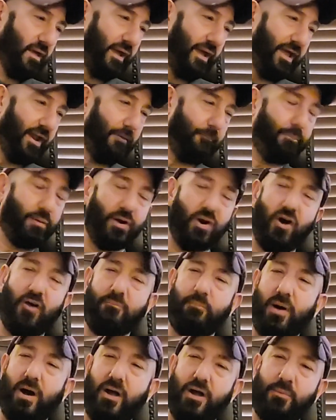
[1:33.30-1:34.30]
And I put
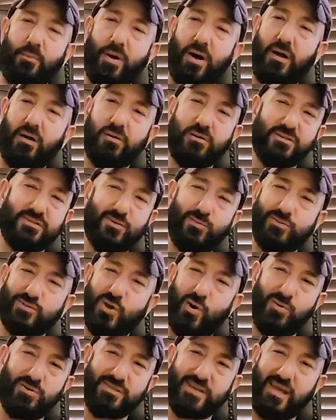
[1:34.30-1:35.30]
off buying a bottle because it was
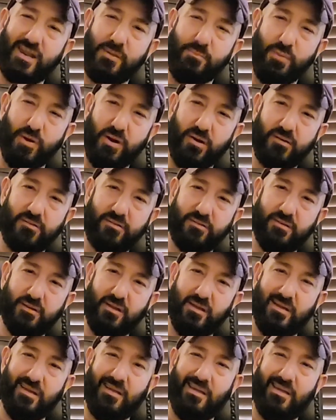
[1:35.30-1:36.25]
always $80.